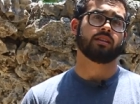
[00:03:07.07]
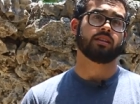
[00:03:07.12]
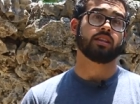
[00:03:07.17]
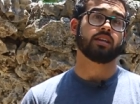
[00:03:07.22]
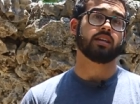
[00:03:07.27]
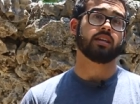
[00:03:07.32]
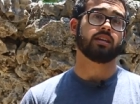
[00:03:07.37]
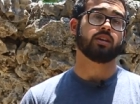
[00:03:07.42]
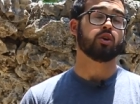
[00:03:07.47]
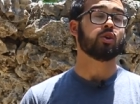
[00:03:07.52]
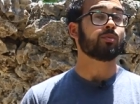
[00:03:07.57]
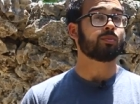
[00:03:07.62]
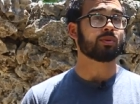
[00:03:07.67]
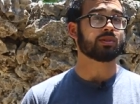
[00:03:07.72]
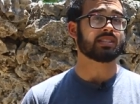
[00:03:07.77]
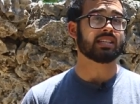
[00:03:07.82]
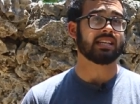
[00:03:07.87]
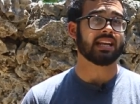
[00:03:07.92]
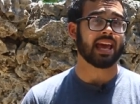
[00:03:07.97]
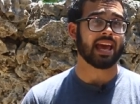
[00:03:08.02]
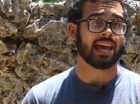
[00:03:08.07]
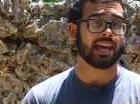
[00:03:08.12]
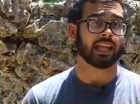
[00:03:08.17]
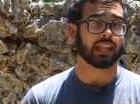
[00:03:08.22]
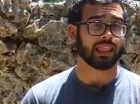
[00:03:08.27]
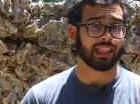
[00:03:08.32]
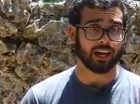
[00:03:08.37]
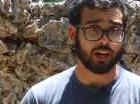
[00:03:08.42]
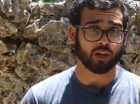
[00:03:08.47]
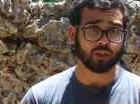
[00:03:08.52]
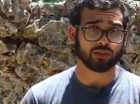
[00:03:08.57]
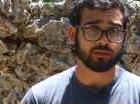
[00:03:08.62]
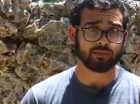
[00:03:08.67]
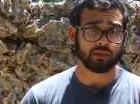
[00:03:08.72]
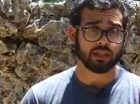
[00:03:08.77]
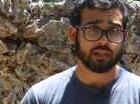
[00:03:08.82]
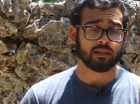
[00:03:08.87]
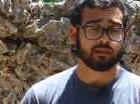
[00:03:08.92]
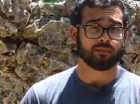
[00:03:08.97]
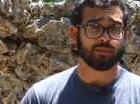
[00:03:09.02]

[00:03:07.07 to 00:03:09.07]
the Huperzine A alone,